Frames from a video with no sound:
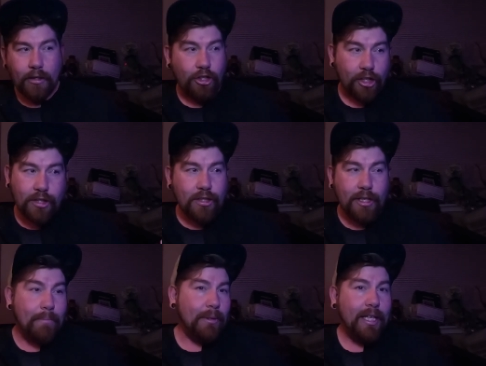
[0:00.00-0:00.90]
just
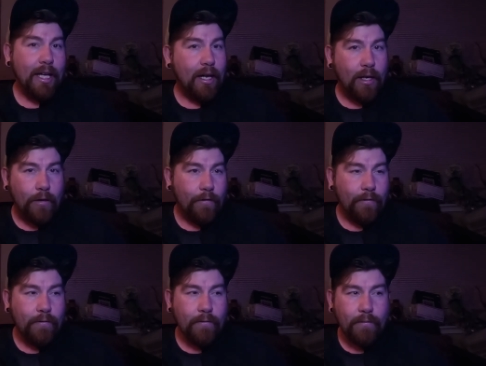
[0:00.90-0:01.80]
simply of
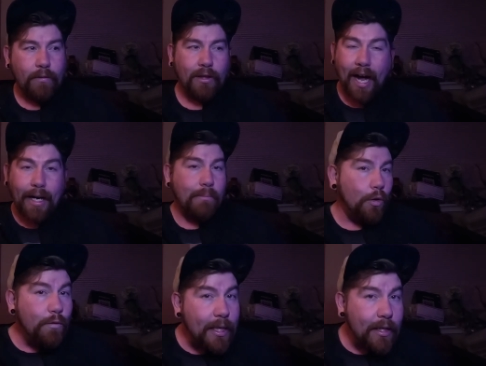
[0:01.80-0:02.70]
line
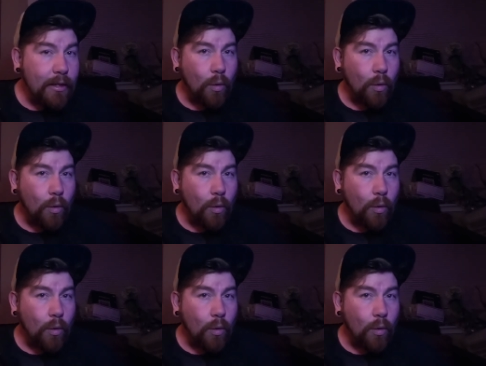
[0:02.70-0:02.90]
movement